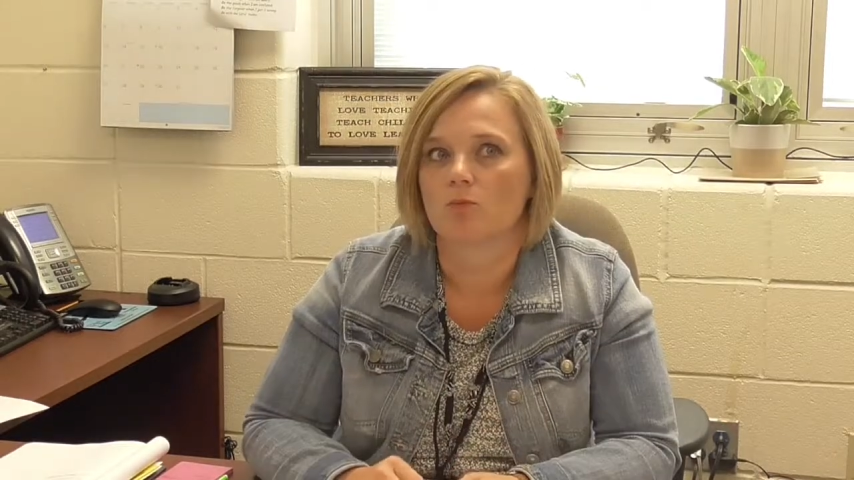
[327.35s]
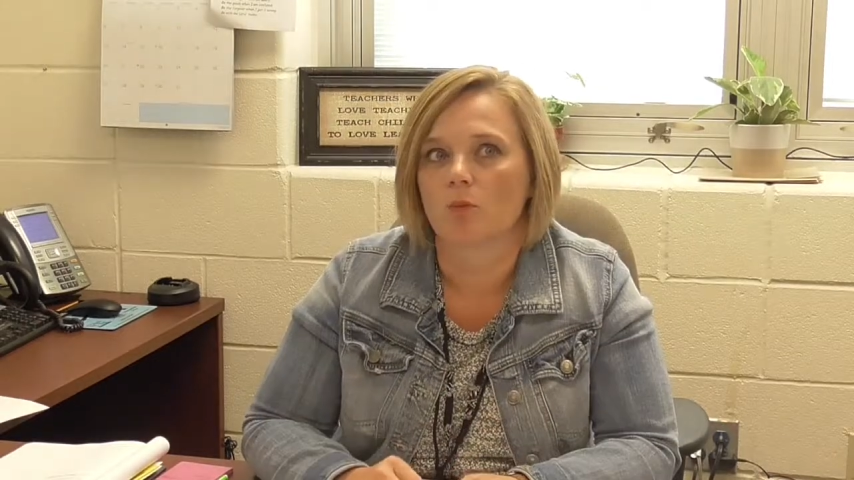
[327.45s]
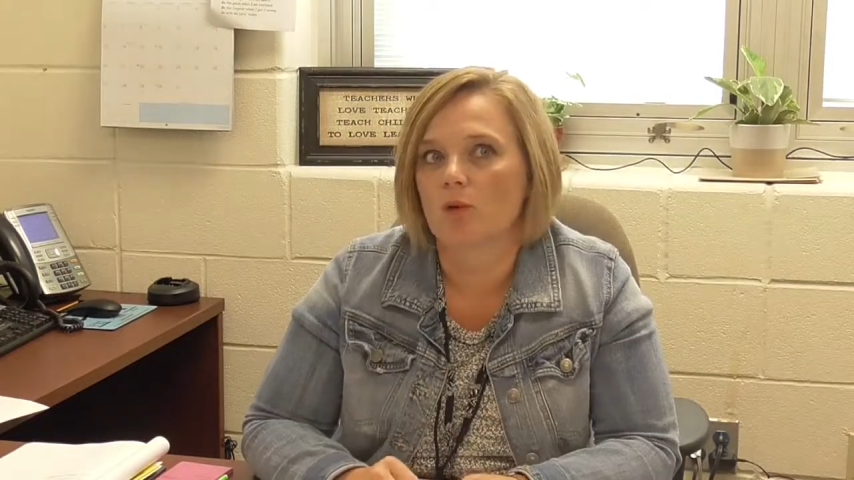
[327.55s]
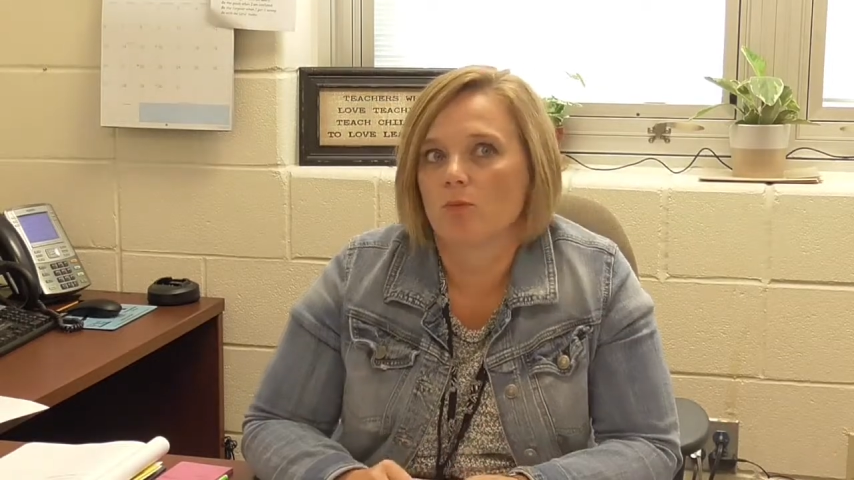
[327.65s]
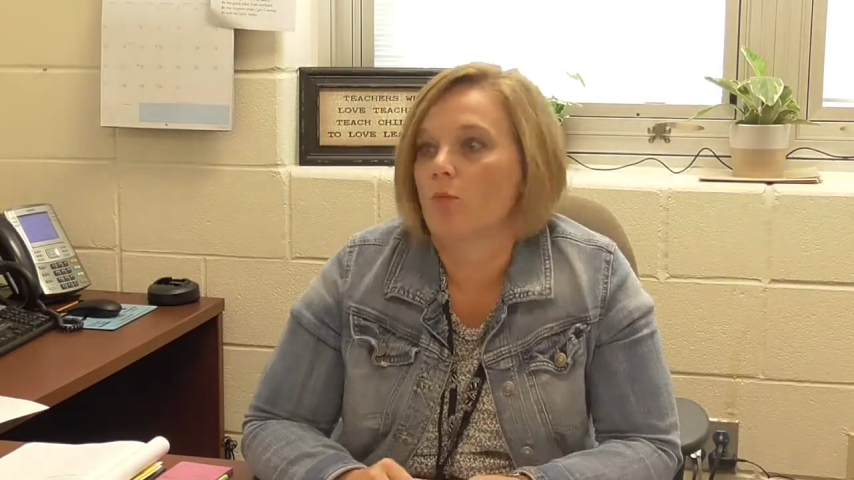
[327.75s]

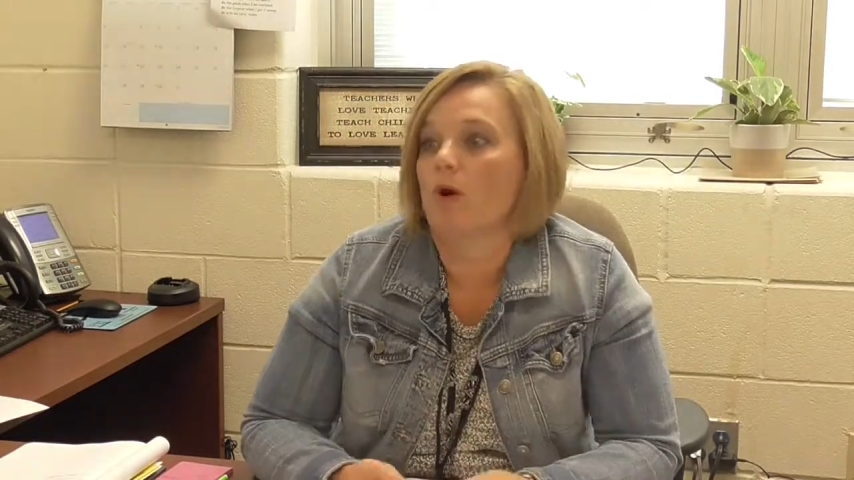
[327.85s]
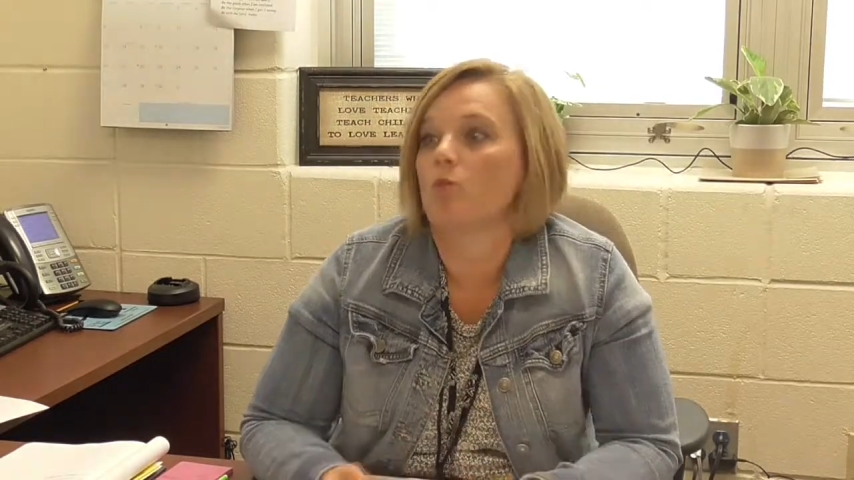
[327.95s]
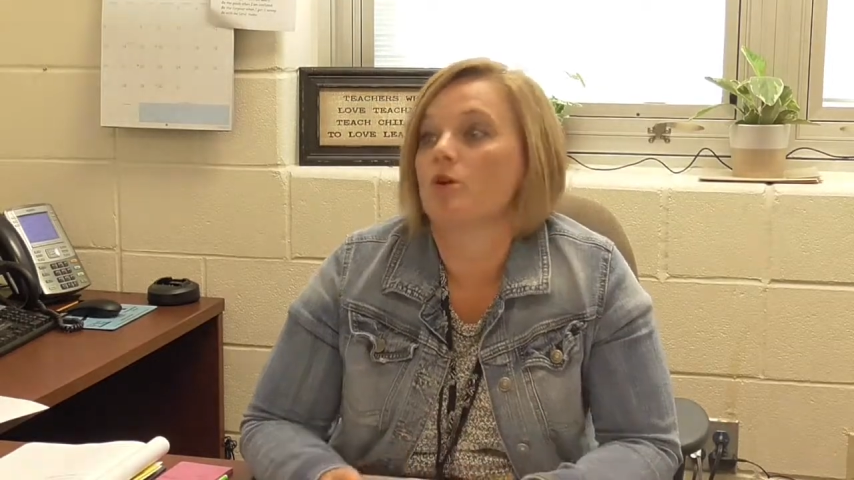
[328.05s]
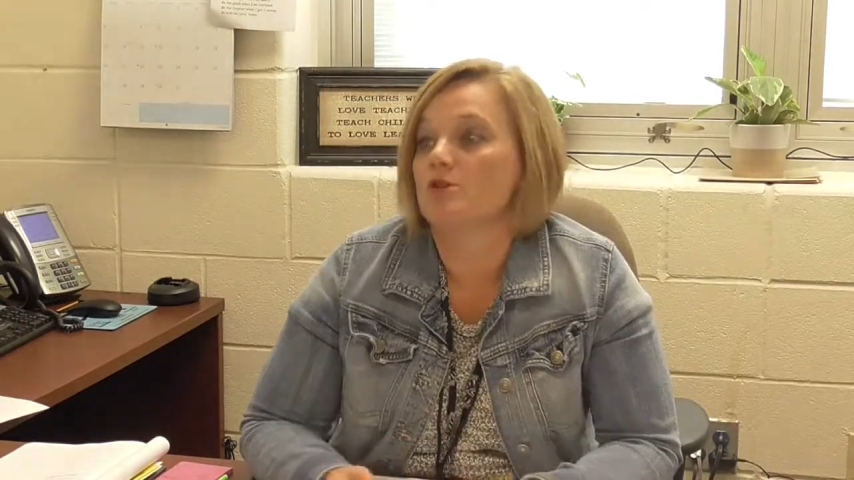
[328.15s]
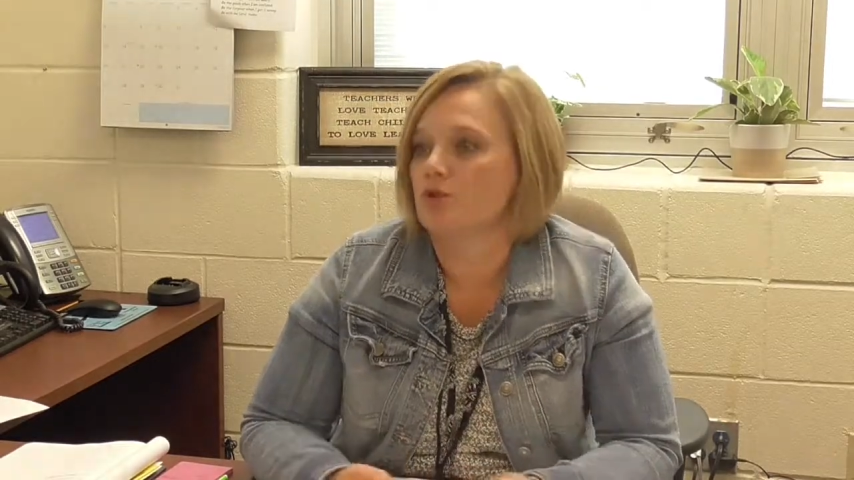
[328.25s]
why, why
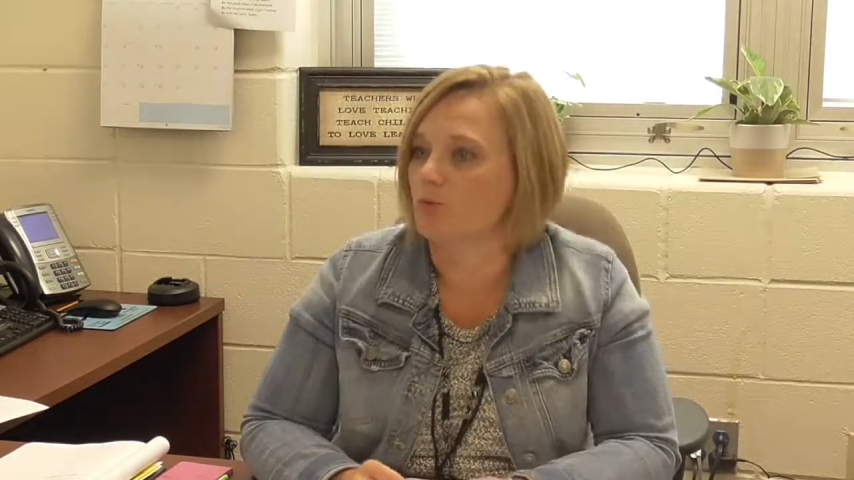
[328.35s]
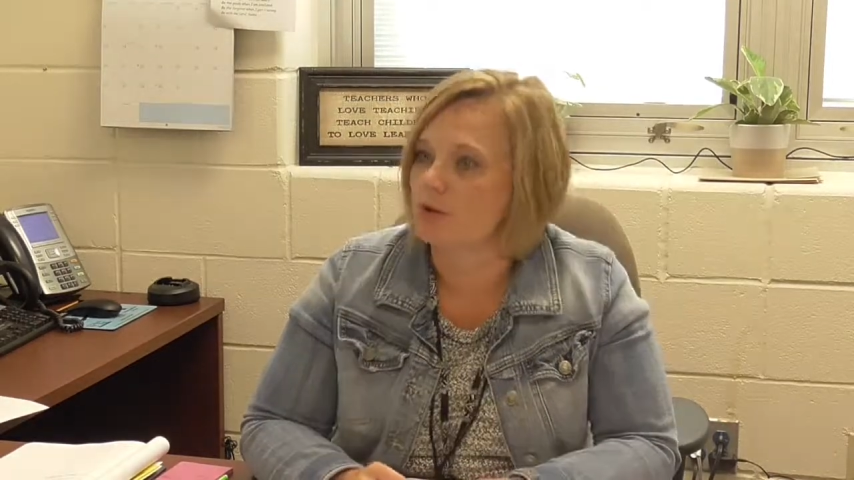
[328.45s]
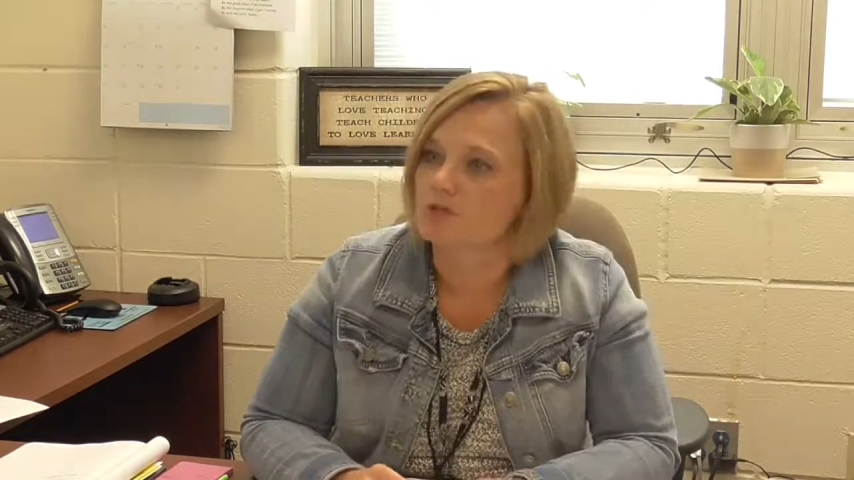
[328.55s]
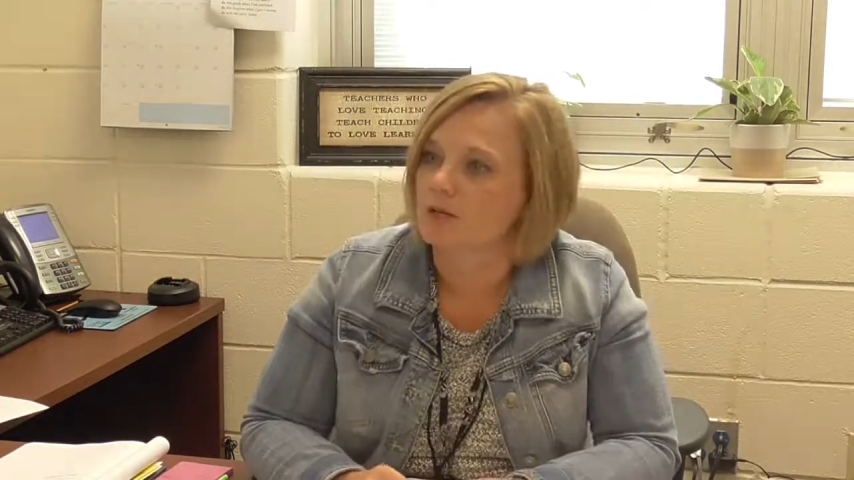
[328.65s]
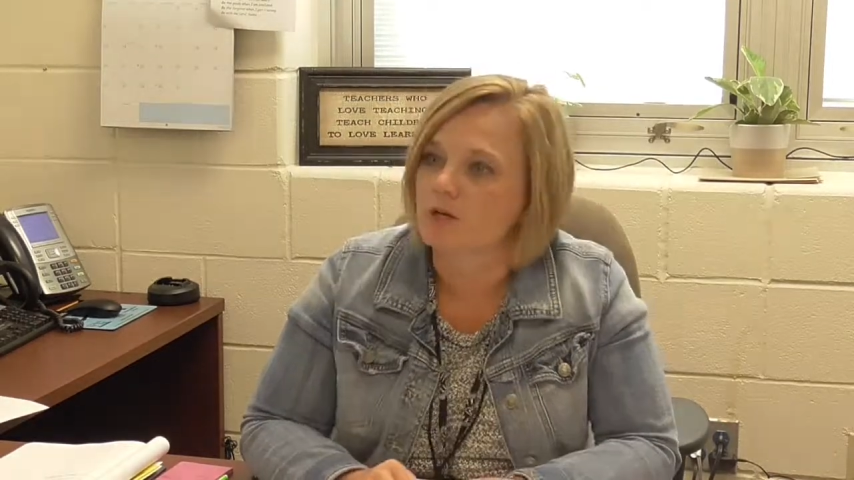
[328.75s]
wouldn't you
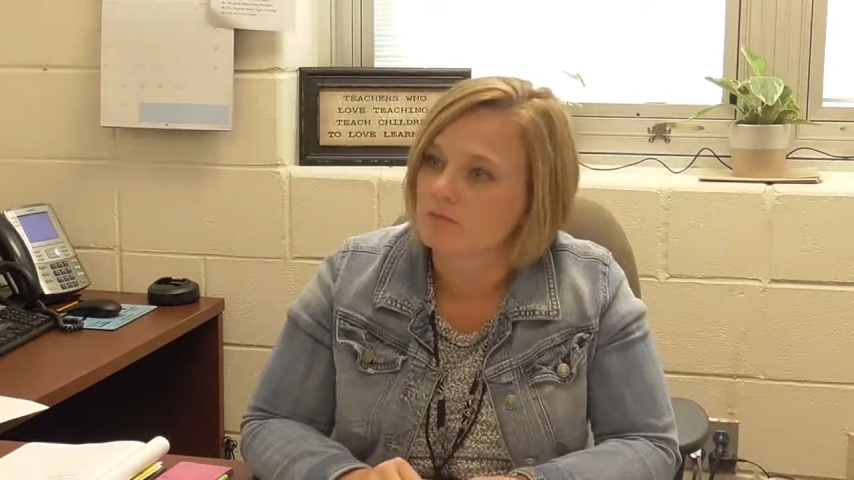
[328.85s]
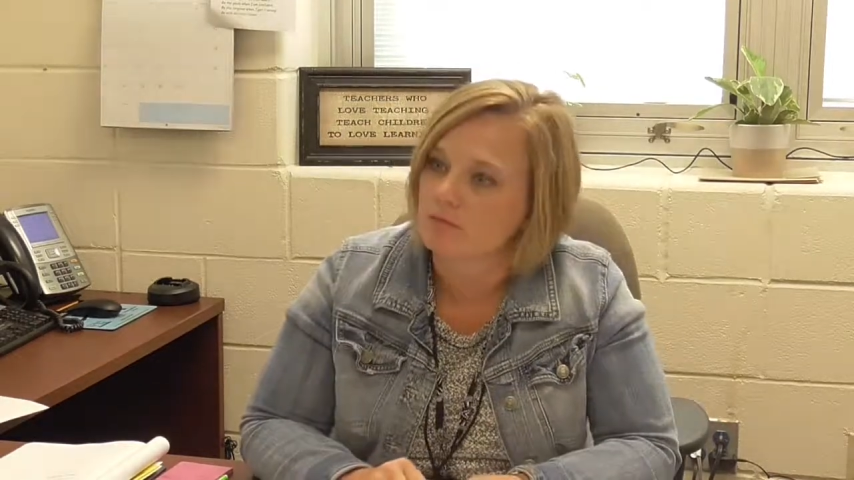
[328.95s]
want to be?